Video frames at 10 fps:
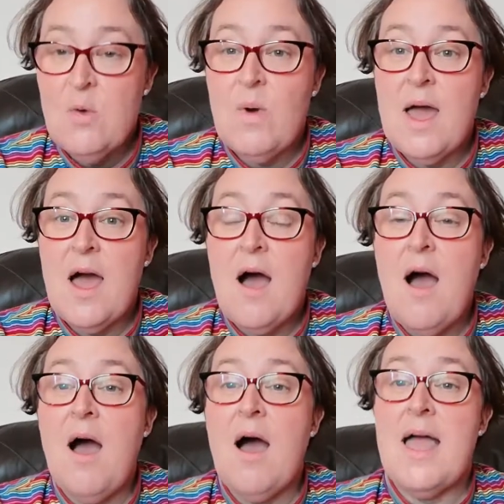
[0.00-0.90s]
where
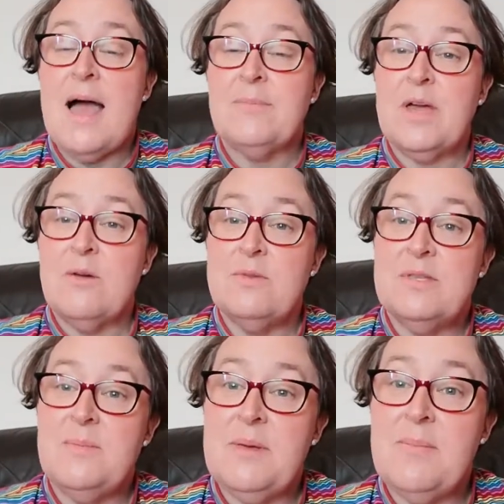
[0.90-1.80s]
I am going
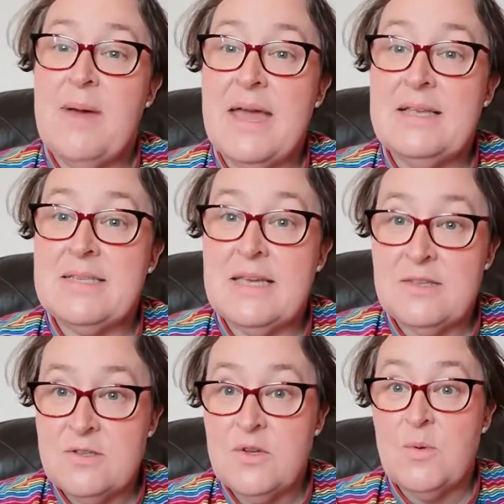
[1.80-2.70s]
to be made
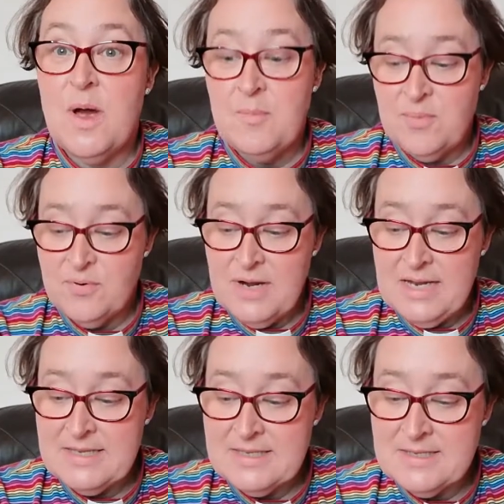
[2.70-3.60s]
into a
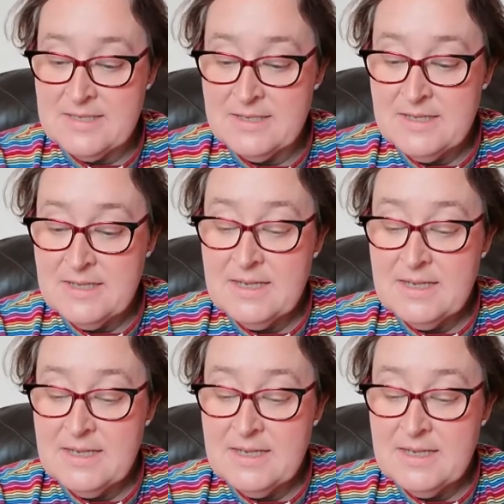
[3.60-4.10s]
priest.